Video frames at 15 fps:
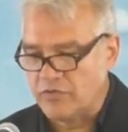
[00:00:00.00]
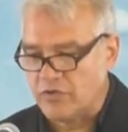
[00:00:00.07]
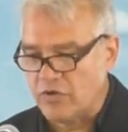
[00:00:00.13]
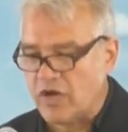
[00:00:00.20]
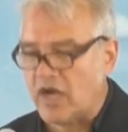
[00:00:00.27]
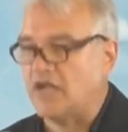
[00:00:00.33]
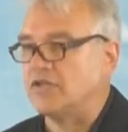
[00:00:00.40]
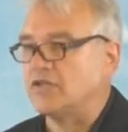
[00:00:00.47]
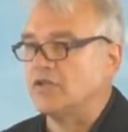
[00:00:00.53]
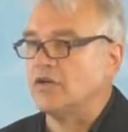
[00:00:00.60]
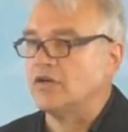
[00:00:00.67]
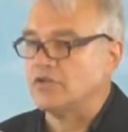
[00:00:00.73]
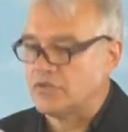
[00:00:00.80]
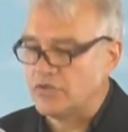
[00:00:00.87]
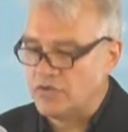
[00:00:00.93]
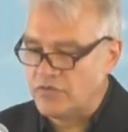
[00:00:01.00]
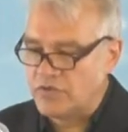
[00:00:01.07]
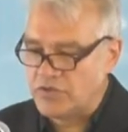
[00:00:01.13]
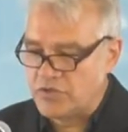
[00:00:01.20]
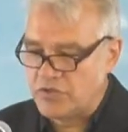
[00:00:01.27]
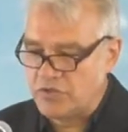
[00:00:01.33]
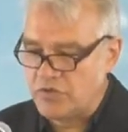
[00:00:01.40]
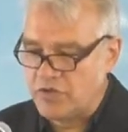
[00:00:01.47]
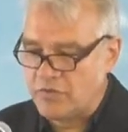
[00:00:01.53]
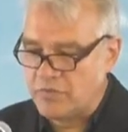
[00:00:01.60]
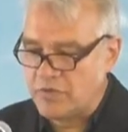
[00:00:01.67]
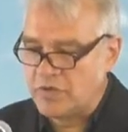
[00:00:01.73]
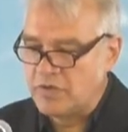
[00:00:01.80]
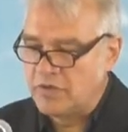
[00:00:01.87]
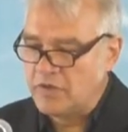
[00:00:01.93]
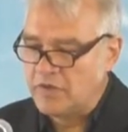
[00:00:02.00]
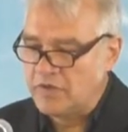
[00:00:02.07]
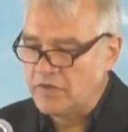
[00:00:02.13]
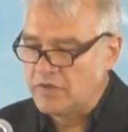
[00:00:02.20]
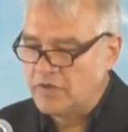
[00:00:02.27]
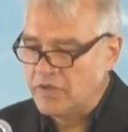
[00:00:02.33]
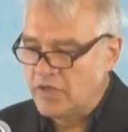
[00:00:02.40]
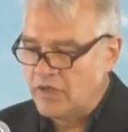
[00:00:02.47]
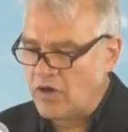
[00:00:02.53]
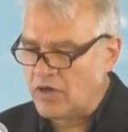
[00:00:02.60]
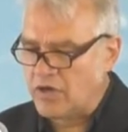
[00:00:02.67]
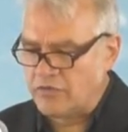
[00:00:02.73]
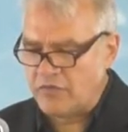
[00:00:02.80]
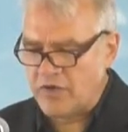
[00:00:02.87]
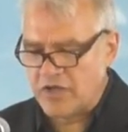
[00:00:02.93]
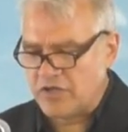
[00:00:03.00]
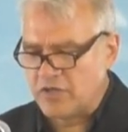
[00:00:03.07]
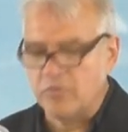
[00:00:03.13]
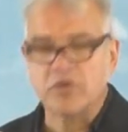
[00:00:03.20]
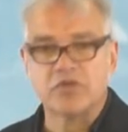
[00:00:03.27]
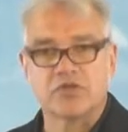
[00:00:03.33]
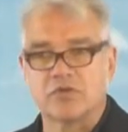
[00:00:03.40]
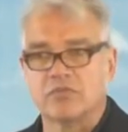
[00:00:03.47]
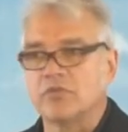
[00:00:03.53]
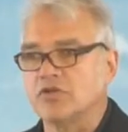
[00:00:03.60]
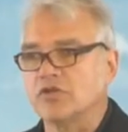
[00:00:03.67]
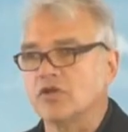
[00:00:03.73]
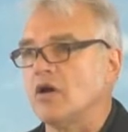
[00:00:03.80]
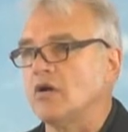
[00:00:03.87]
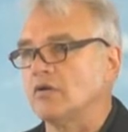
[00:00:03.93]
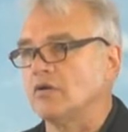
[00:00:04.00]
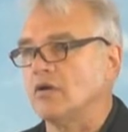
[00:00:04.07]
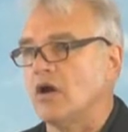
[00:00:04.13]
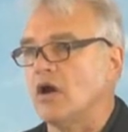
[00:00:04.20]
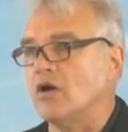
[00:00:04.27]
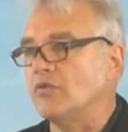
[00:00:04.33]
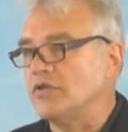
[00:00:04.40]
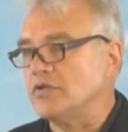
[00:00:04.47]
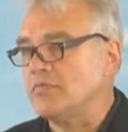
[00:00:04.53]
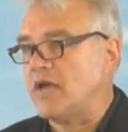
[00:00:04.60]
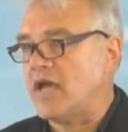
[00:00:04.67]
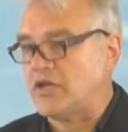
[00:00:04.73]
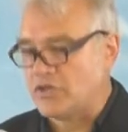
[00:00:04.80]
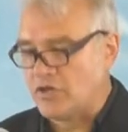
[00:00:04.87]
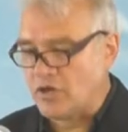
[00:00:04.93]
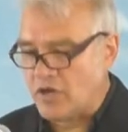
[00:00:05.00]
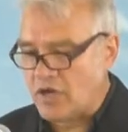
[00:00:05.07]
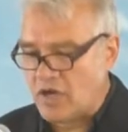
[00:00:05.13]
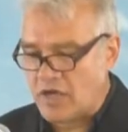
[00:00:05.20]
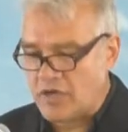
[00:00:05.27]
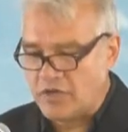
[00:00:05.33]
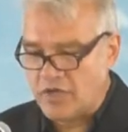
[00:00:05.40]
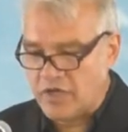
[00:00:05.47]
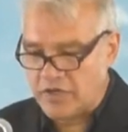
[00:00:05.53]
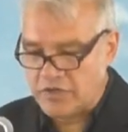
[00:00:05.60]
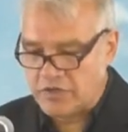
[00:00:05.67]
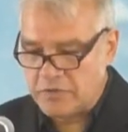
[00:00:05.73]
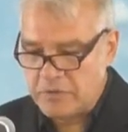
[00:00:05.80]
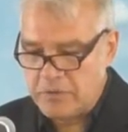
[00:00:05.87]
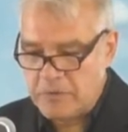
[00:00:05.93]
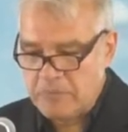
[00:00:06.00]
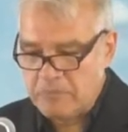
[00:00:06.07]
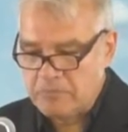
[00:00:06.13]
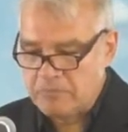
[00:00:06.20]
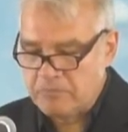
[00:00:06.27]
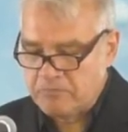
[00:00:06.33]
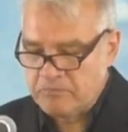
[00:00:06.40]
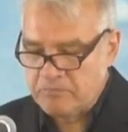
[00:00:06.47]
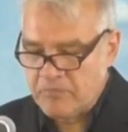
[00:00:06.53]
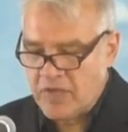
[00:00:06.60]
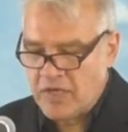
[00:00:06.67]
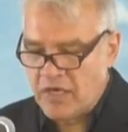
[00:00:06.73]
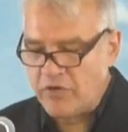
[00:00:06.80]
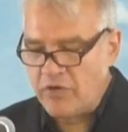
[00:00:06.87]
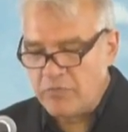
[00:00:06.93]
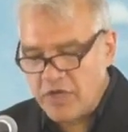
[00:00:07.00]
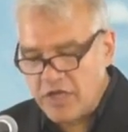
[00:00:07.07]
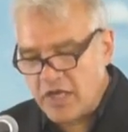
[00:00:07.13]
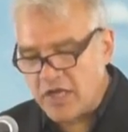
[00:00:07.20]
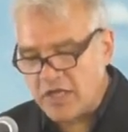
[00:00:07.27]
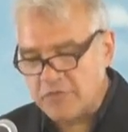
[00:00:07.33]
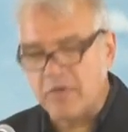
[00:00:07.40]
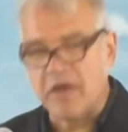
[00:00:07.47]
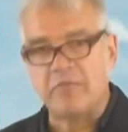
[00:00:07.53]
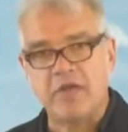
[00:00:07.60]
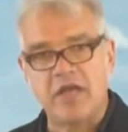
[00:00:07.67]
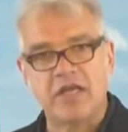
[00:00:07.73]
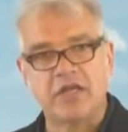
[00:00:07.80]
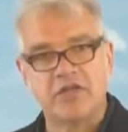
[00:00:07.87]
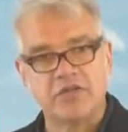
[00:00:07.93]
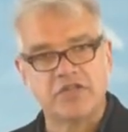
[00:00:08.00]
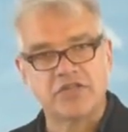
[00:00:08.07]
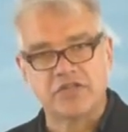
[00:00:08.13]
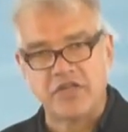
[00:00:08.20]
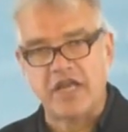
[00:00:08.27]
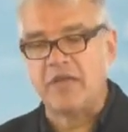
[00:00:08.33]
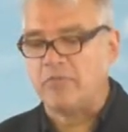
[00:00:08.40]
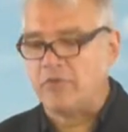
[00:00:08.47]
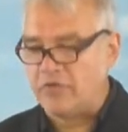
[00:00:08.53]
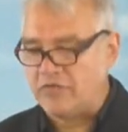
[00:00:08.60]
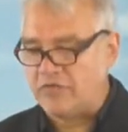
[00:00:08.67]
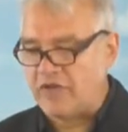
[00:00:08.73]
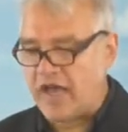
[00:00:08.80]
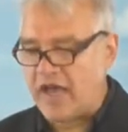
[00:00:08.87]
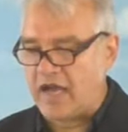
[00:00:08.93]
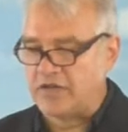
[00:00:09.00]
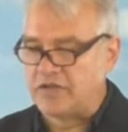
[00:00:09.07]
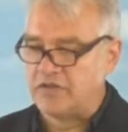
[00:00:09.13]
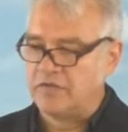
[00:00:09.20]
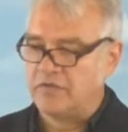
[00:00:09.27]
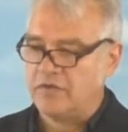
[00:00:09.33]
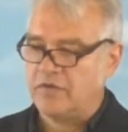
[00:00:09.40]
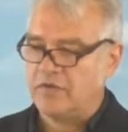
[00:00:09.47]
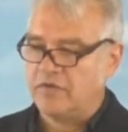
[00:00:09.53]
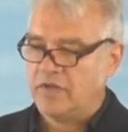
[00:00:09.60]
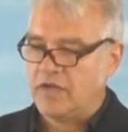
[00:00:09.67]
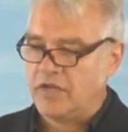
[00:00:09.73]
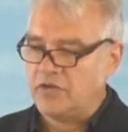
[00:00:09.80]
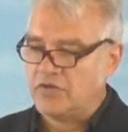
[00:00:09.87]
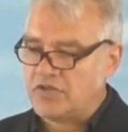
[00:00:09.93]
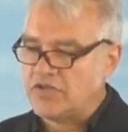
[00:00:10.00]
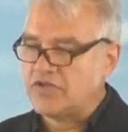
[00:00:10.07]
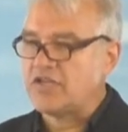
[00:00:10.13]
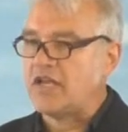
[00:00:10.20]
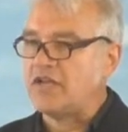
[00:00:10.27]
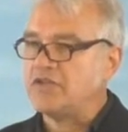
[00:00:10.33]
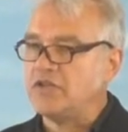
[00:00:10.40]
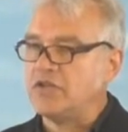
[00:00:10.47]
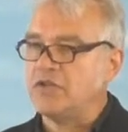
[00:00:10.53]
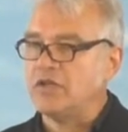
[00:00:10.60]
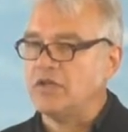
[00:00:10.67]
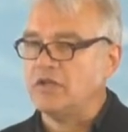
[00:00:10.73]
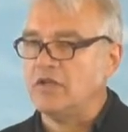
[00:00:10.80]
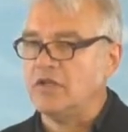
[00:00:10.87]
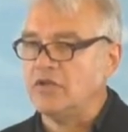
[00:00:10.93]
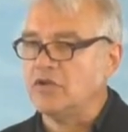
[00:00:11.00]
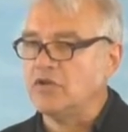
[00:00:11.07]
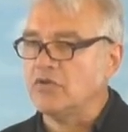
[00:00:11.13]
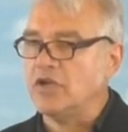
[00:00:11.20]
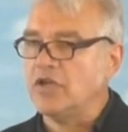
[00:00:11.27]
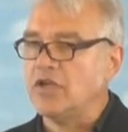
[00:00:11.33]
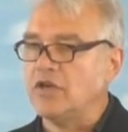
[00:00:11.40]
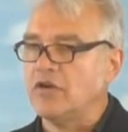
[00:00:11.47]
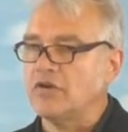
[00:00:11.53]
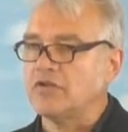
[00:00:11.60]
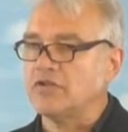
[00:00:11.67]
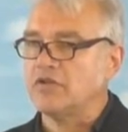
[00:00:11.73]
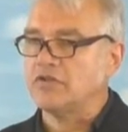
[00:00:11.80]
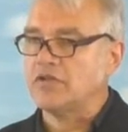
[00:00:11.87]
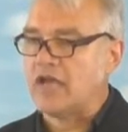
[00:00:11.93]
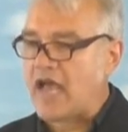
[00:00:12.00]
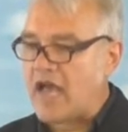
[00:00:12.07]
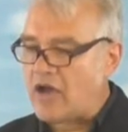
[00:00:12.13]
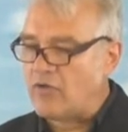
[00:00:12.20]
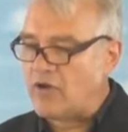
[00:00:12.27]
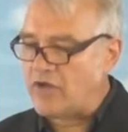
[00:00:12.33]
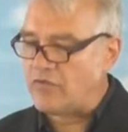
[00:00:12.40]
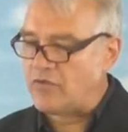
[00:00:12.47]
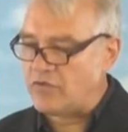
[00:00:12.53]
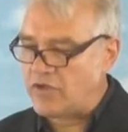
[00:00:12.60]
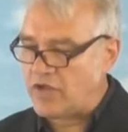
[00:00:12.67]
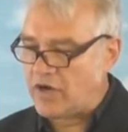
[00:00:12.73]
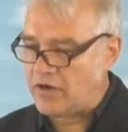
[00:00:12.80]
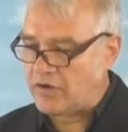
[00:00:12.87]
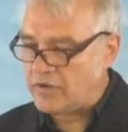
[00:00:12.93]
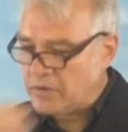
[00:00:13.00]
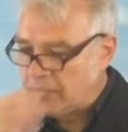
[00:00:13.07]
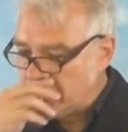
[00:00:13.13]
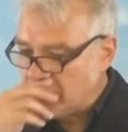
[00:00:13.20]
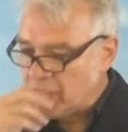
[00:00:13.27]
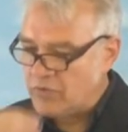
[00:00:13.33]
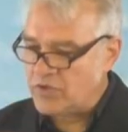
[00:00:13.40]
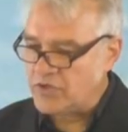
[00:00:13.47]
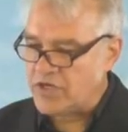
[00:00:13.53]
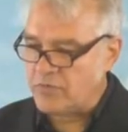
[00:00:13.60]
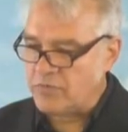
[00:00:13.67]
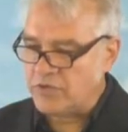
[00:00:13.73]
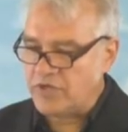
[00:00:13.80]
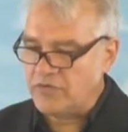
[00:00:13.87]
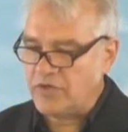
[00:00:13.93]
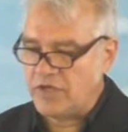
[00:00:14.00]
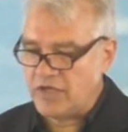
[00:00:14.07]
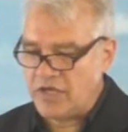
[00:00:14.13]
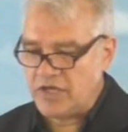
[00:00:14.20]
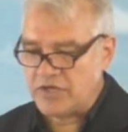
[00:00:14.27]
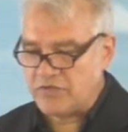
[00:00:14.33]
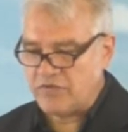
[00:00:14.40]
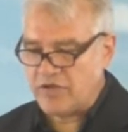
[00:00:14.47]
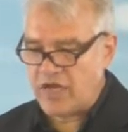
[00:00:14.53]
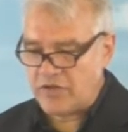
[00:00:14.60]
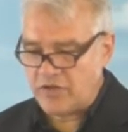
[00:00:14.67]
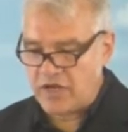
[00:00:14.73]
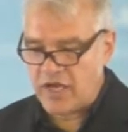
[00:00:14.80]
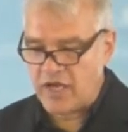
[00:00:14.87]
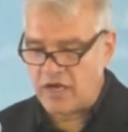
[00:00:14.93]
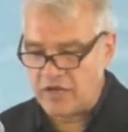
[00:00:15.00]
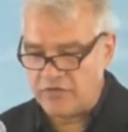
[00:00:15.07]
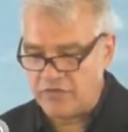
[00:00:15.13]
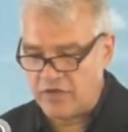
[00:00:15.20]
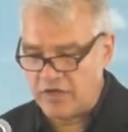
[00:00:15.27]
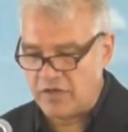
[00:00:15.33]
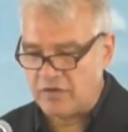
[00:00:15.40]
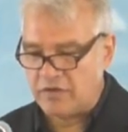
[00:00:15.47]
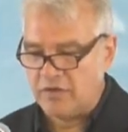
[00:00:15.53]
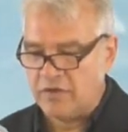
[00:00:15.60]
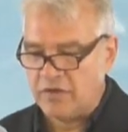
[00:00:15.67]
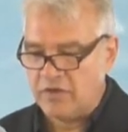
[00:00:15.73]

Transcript: of Christ, in our service to him. And our confession must always match our conduct. Now, he begins by making this statement of fact. And there's a sense in the Greek here, there's a however there, which I believe the ESV and the NIV,